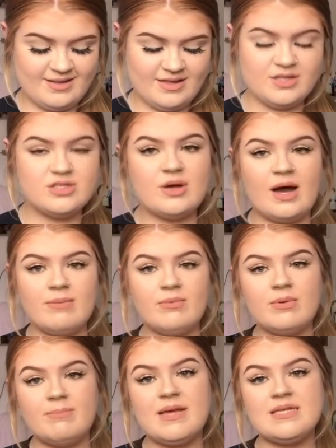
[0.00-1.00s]
So I
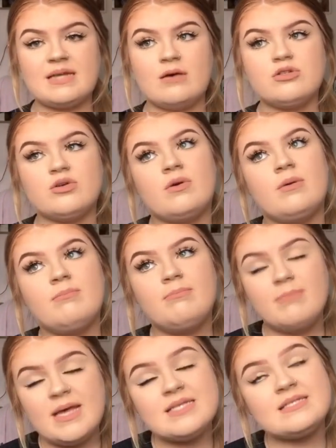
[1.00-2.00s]
missed out
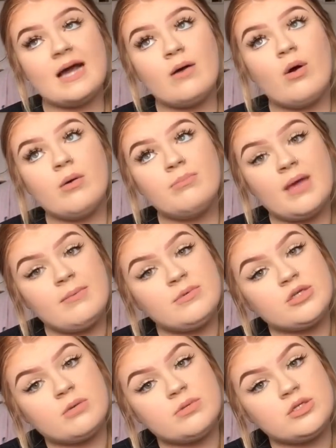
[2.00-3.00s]
on baby
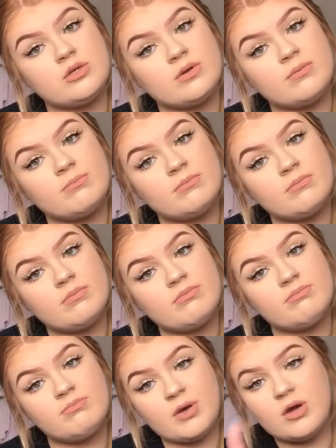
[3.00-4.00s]
shopping
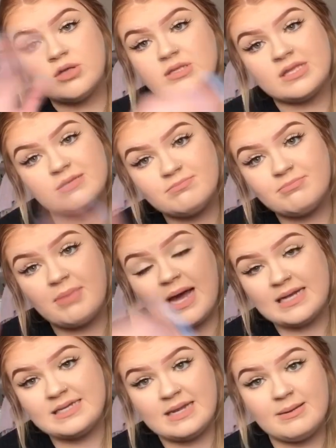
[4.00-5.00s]
because of this
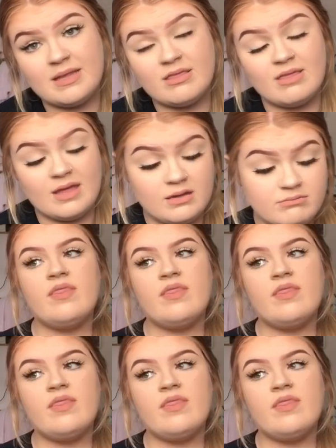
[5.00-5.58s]
pandemic thing.